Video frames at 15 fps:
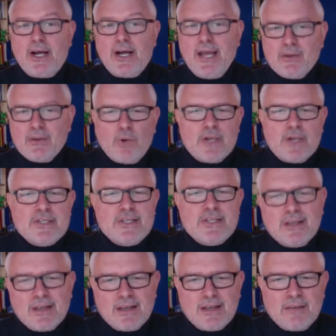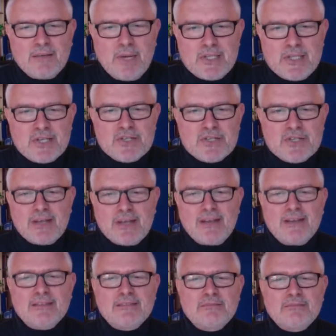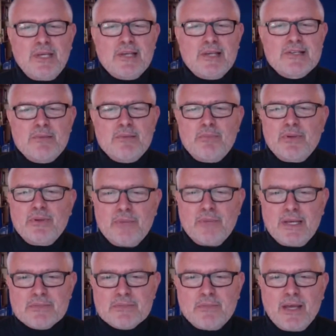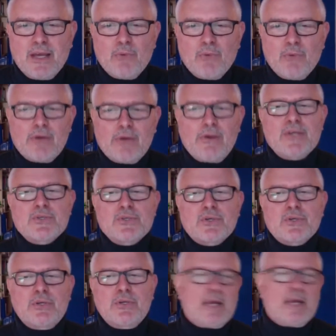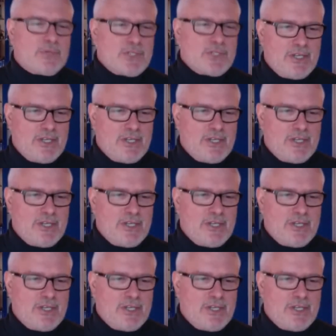watching a magic trick and being simply amazed by what a laser could help achieve.